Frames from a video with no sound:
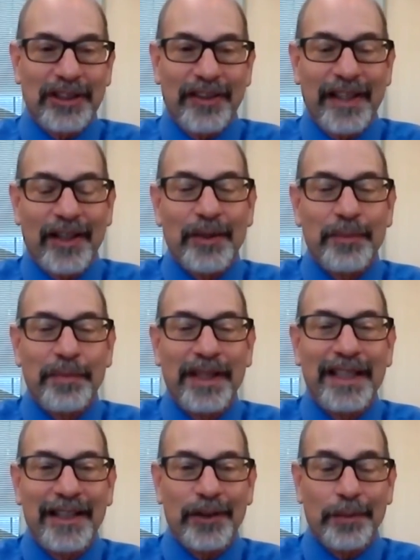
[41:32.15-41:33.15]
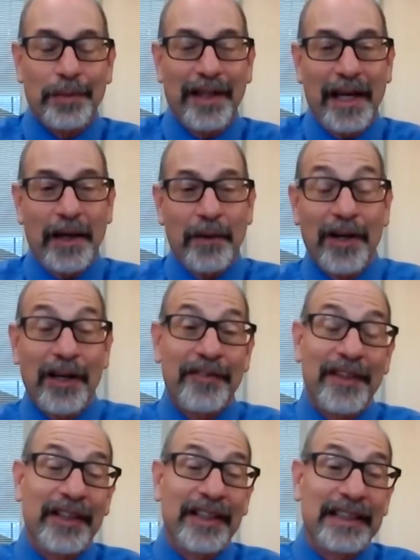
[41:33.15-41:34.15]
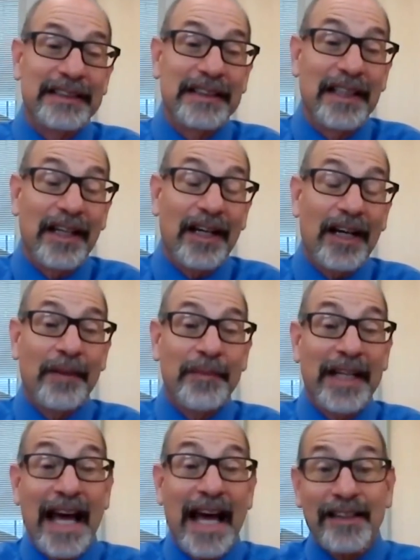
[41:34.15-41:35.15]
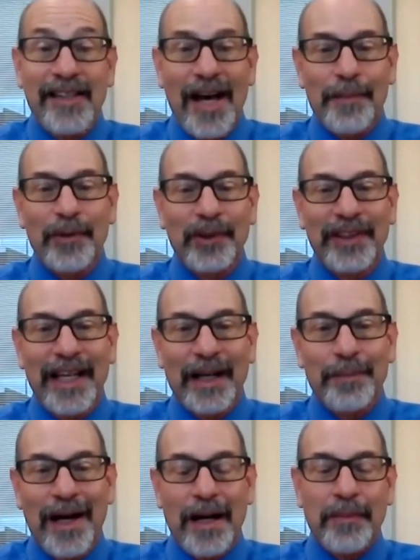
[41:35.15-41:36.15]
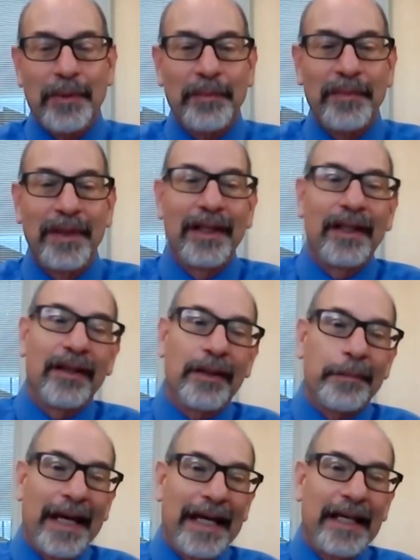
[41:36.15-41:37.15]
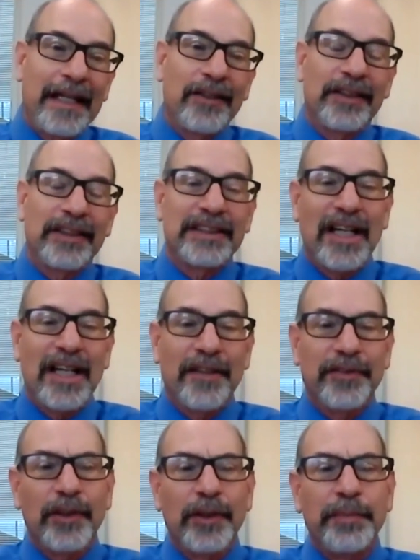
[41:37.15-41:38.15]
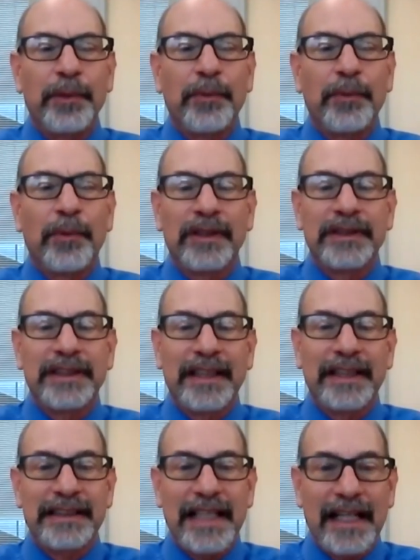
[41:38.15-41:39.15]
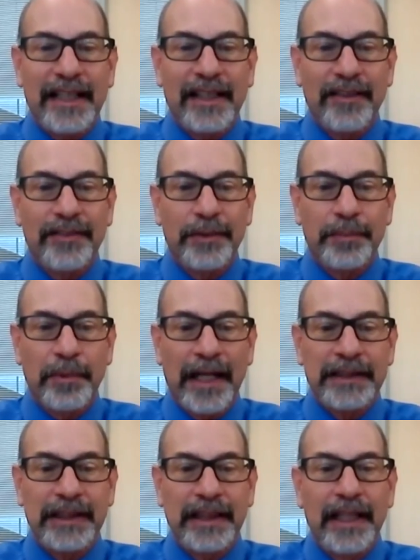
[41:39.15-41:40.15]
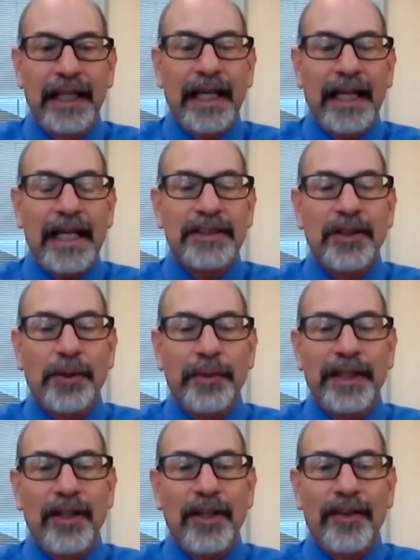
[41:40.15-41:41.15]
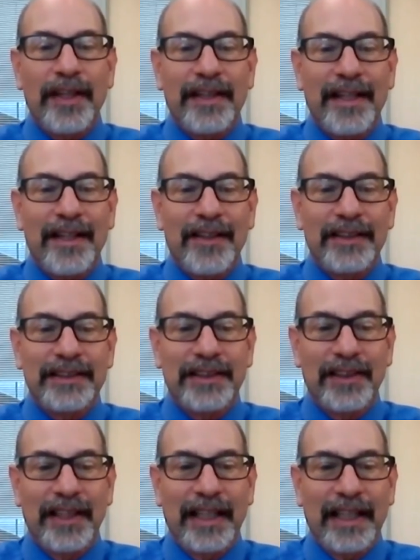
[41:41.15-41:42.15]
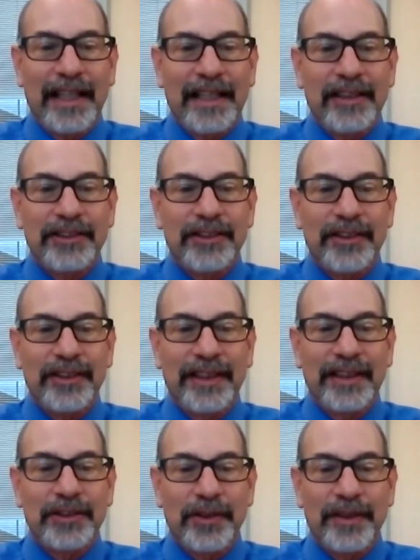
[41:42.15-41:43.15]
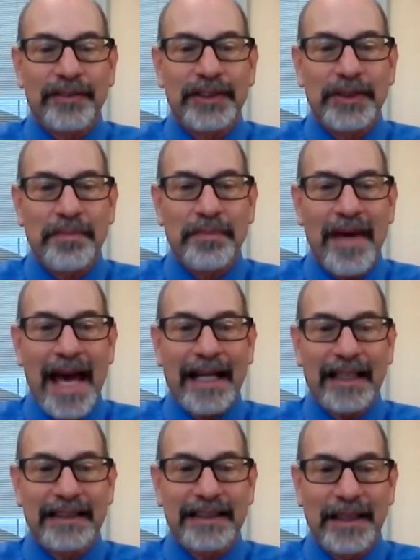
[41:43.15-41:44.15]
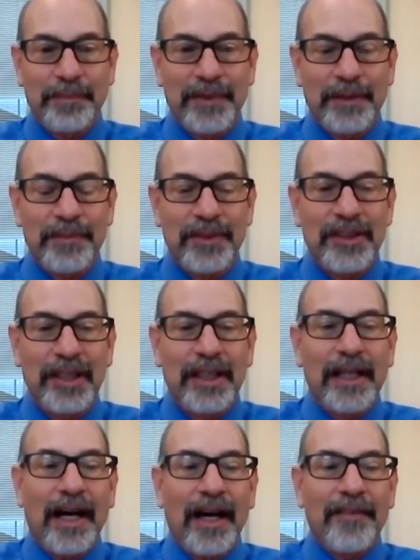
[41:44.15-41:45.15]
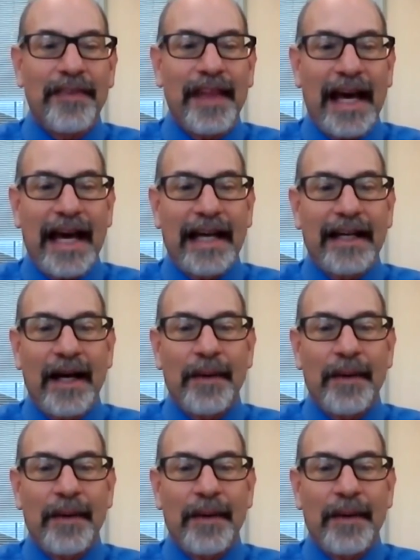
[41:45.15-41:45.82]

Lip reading: So there can be an interplay where if there is an anatomical neck problem, the pain or discomfort could be worse in the setting of depression. And so we know that there is a link, and there's certainly sort of somatic symptoms of that.